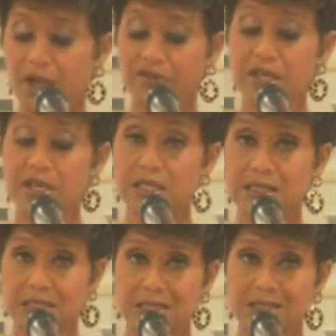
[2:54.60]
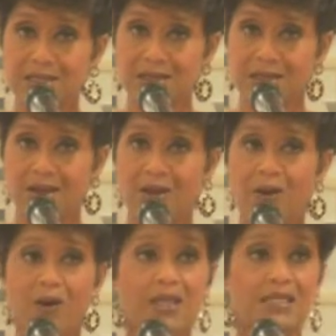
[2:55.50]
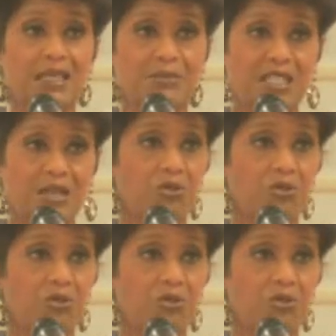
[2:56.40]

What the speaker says: the incident on September